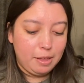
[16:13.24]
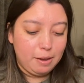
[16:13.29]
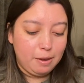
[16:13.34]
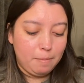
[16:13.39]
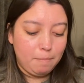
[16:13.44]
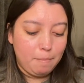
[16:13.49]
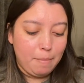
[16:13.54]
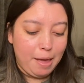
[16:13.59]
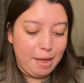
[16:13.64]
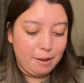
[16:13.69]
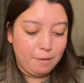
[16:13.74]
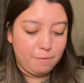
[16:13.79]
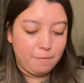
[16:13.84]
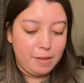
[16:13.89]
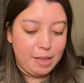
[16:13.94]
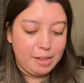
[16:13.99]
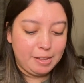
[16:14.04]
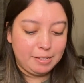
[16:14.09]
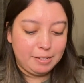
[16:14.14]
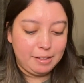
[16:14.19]

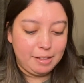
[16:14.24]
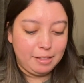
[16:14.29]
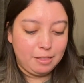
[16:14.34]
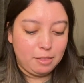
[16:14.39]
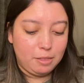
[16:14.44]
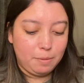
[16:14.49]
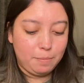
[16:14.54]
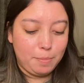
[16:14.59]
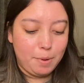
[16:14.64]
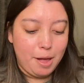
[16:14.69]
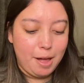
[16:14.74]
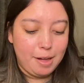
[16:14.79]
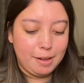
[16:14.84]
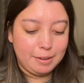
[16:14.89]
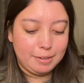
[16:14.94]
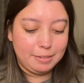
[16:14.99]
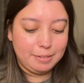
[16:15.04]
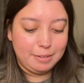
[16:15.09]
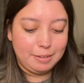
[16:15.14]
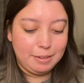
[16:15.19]
manifest like the
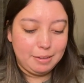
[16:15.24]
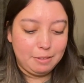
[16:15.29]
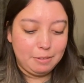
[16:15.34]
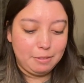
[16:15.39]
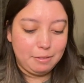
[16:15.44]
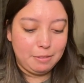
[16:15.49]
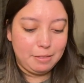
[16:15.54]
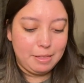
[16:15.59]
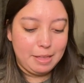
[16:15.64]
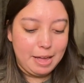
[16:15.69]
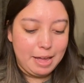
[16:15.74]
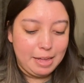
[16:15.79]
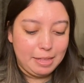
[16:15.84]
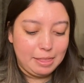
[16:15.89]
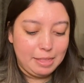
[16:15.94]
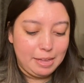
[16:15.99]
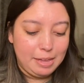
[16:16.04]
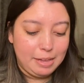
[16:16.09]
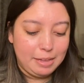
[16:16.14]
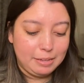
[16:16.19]
box that I
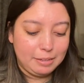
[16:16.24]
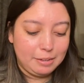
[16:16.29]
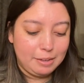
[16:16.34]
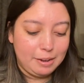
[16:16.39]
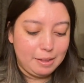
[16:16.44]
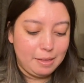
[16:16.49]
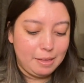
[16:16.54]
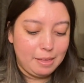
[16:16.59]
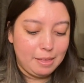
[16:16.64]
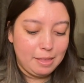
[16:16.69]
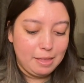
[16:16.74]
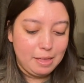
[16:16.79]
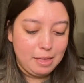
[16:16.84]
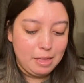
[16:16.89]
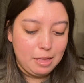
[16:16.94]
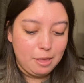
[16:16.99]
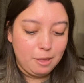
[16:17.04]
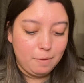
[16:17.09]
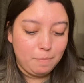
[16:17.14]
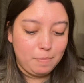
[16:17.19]
think is gonna
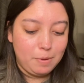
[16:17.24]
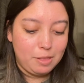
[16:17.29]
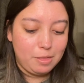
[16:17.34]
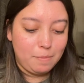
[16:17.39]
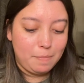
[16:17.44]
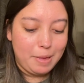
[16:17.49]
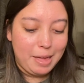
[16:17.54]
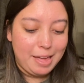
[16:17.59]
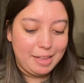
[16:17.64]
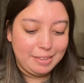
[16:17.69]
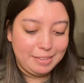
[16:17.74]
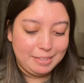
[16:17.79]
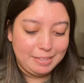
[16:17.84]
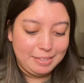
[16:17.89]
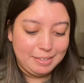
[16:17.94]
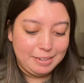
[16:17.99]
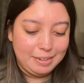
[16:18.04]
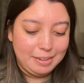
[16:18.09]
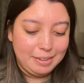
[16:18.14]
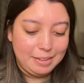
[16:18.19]
be the
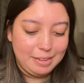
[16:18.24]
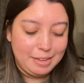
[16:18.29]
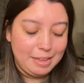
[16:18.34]
best.